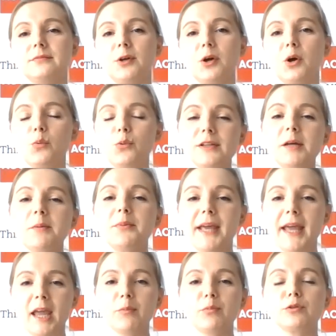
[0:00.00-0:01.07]
Will I be
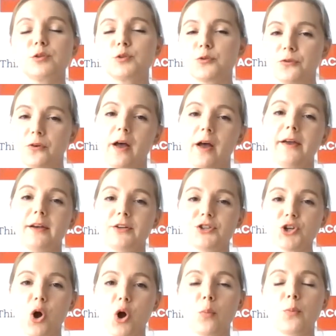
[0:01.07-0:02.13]
able to find a
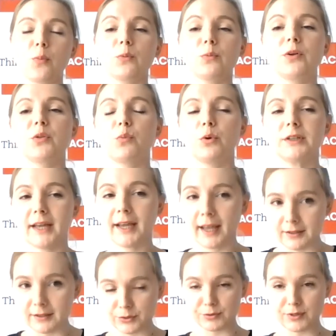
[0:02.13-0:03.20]
job with what I
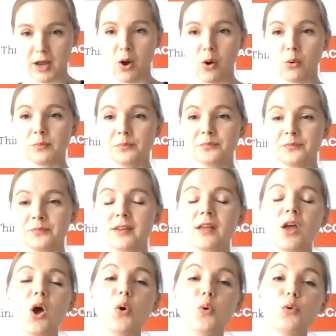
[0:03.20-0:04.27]
can do now?
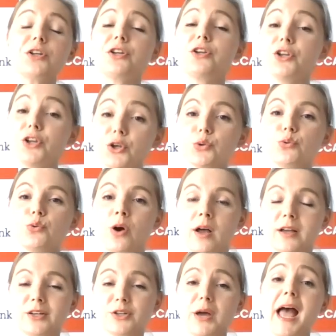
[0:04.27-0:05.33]
What new
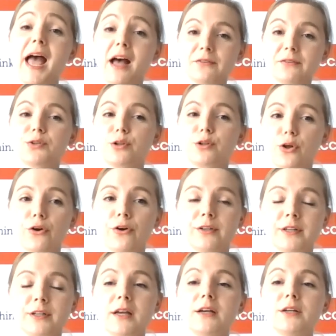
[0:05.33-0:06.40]
do I have to
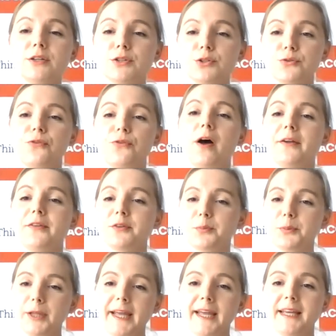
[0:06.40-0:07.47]
learn to find the
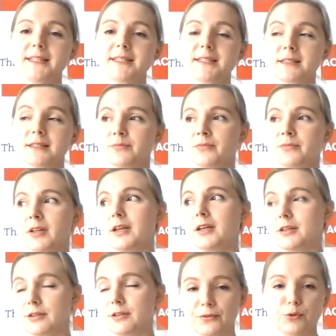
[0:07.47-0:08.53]
place
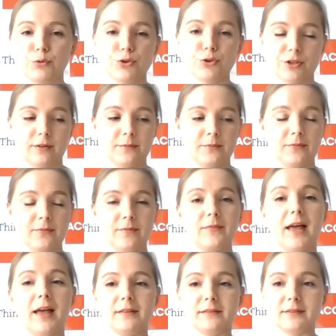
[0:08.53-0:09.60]
in the future
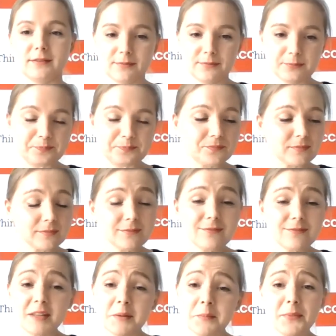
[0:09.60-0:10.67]
and
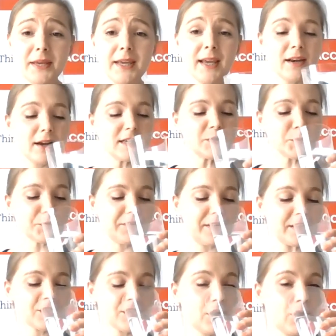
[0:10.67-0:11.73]
being a nice
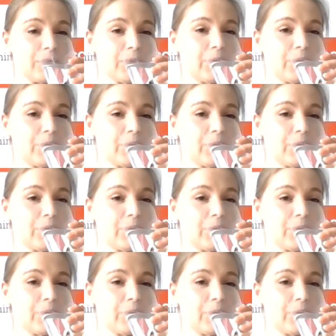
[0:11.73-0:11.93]
professional?